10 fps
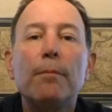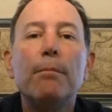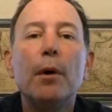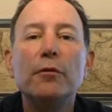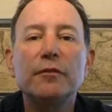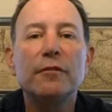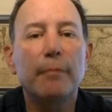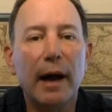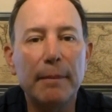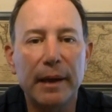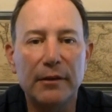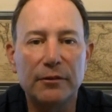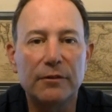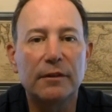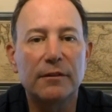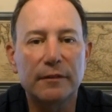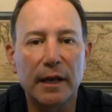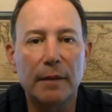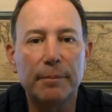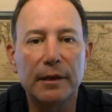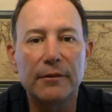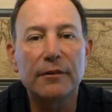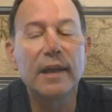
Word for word: most of my patients, the setup is